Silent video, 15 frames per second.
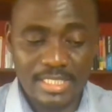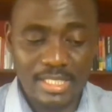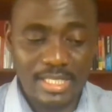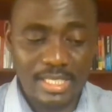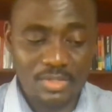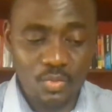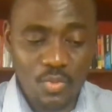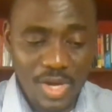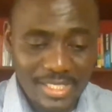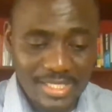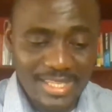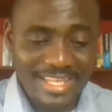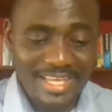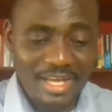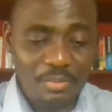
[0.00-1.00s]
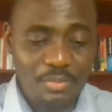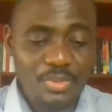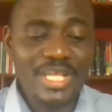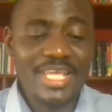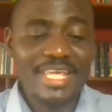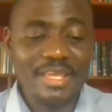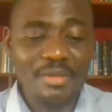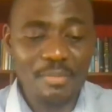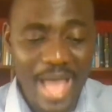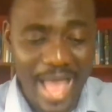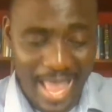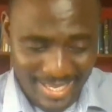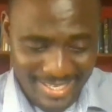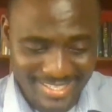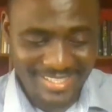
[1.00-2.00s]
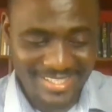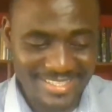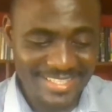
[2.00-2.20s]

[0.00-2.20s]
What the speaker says: that what they are bringing back